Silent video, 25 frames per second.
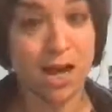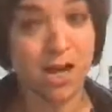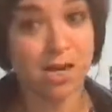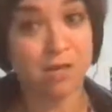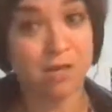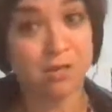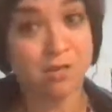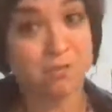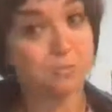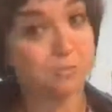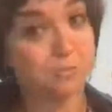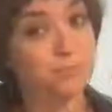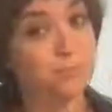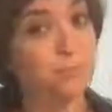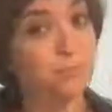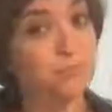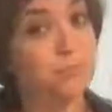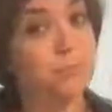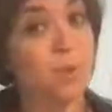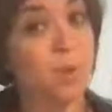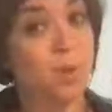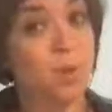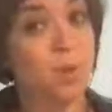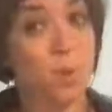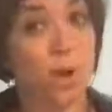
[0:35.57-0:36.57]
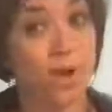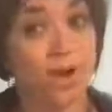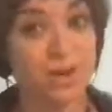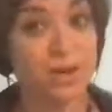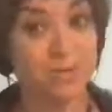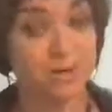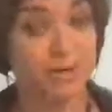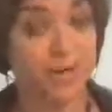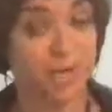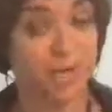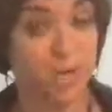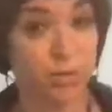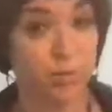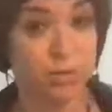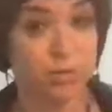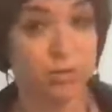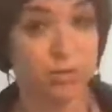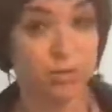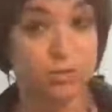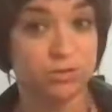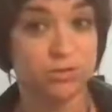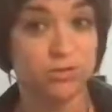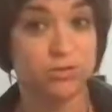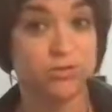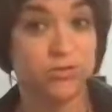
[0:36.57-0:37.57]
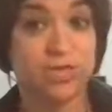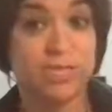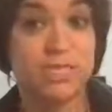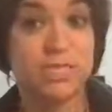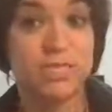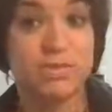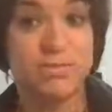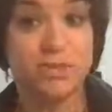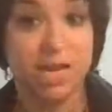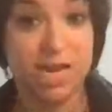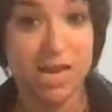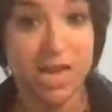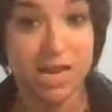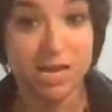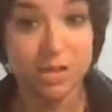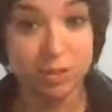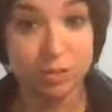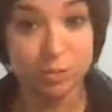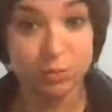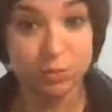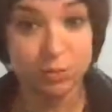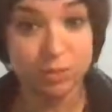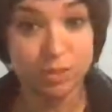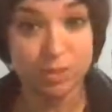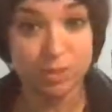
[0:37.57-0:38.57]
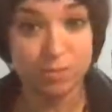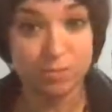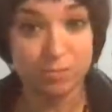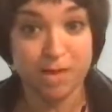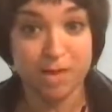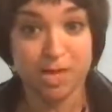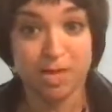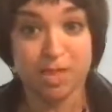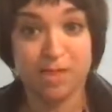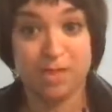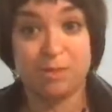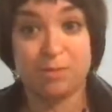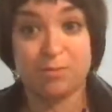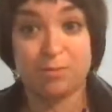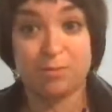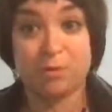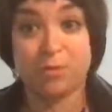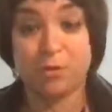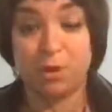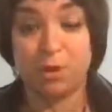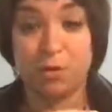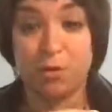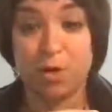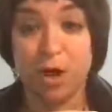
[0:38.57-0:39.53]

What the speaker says: Why are value posts so effective and 8 tools to make them?